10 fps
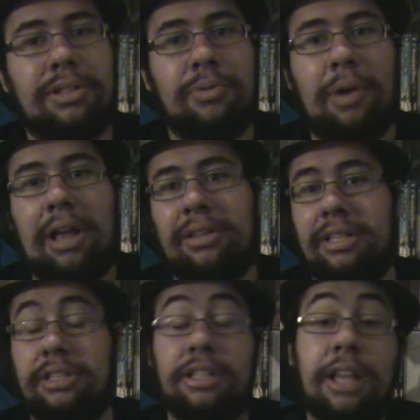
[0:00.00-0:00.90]
of the
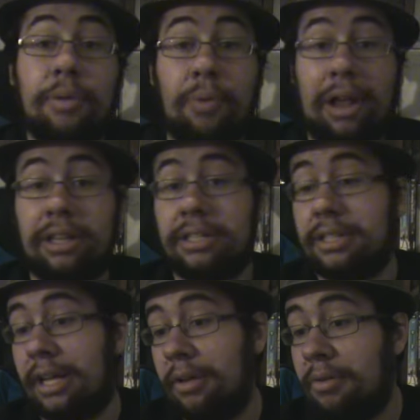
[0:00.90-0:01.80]
wildlings, the dead wildlings
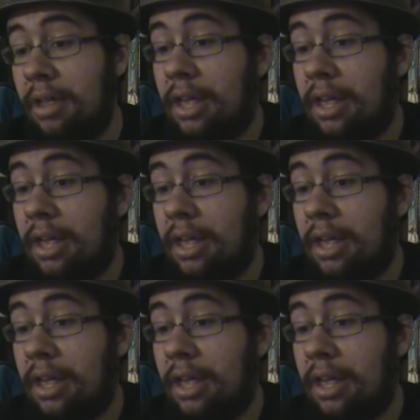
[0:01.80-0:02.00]
now.